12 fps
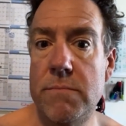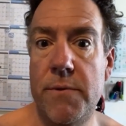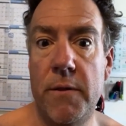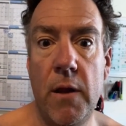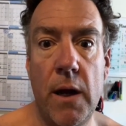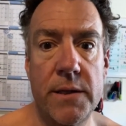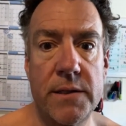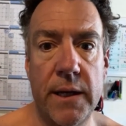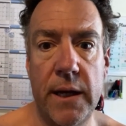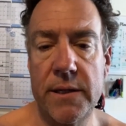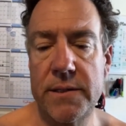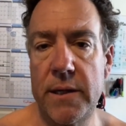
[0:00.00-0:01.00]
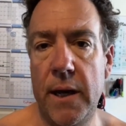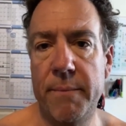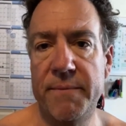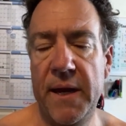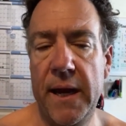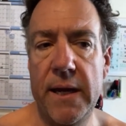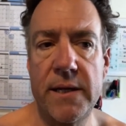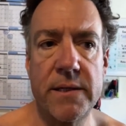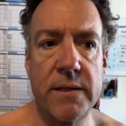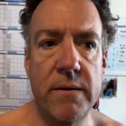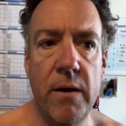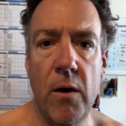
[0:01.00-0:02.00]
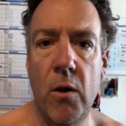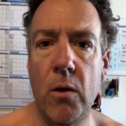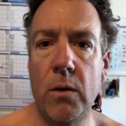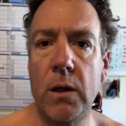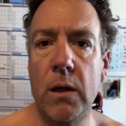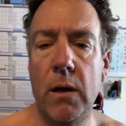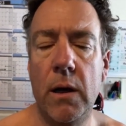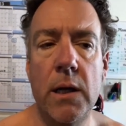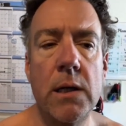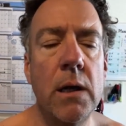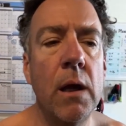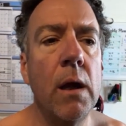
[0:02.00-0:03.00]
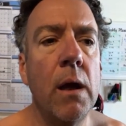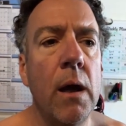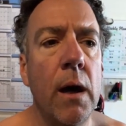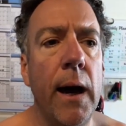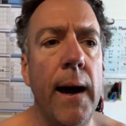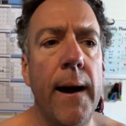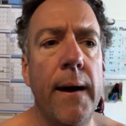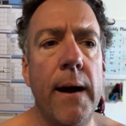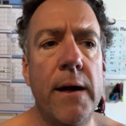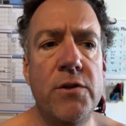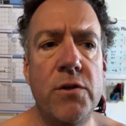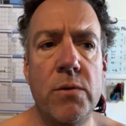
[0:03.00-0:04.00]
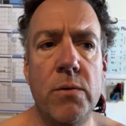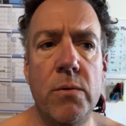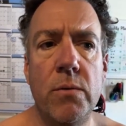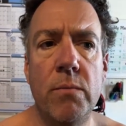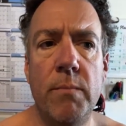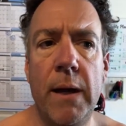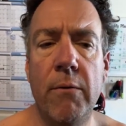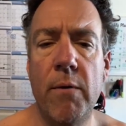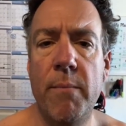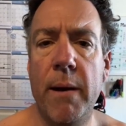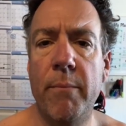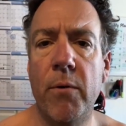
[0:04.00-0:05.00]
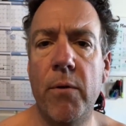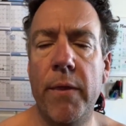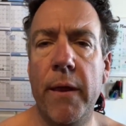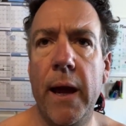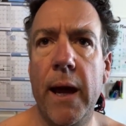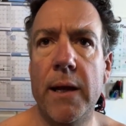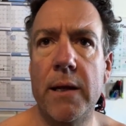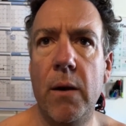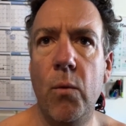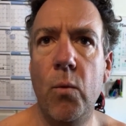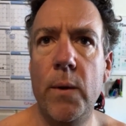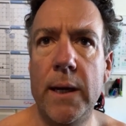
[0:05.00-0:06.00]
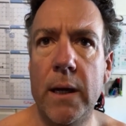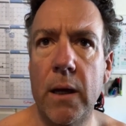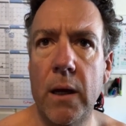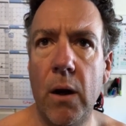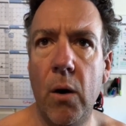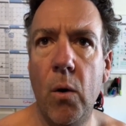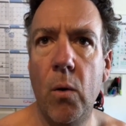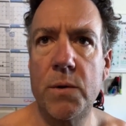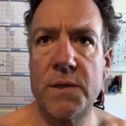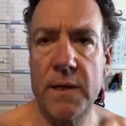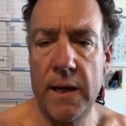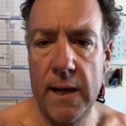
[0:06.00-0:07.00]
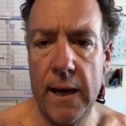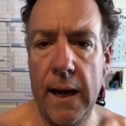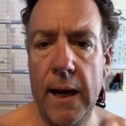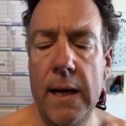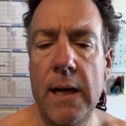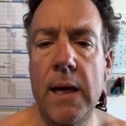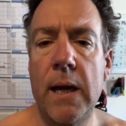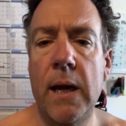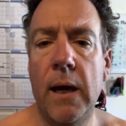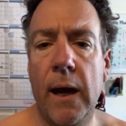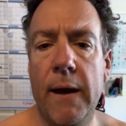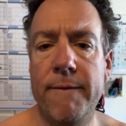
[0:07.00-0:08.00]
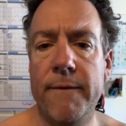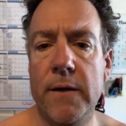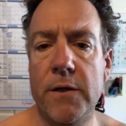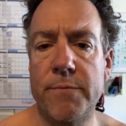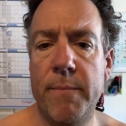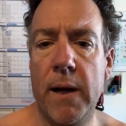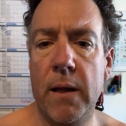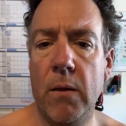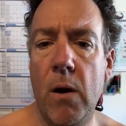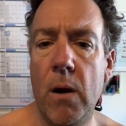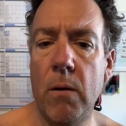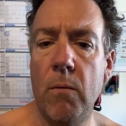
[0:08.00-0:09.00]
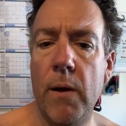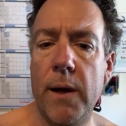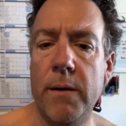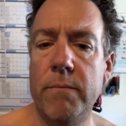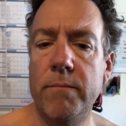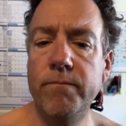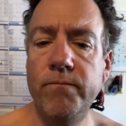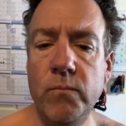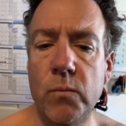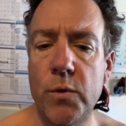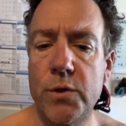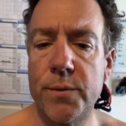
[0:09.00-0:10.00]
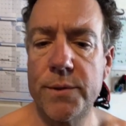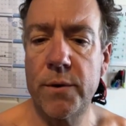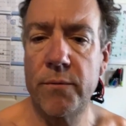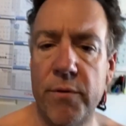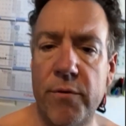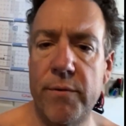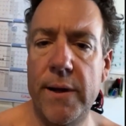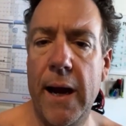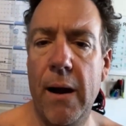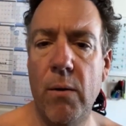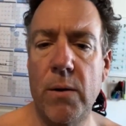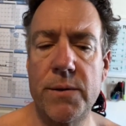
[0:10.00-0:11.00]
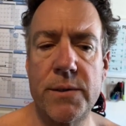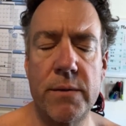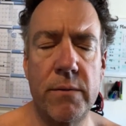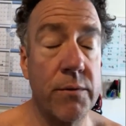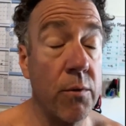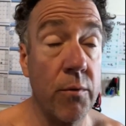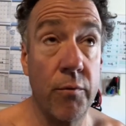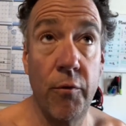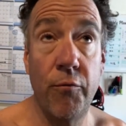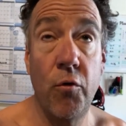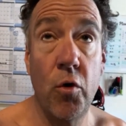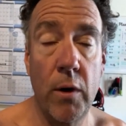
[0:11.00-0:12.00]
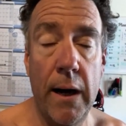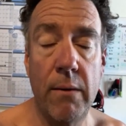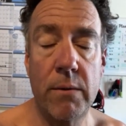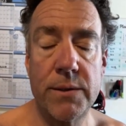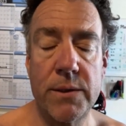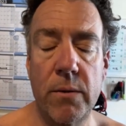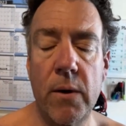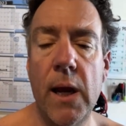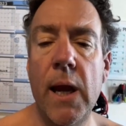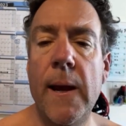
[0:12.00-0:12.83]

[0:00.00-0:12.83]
lots, I guess, to update. Not all good. As you may remember that a week ago Sunday, I finished my long run, which was over 3 hours, over 4 hours, sorry,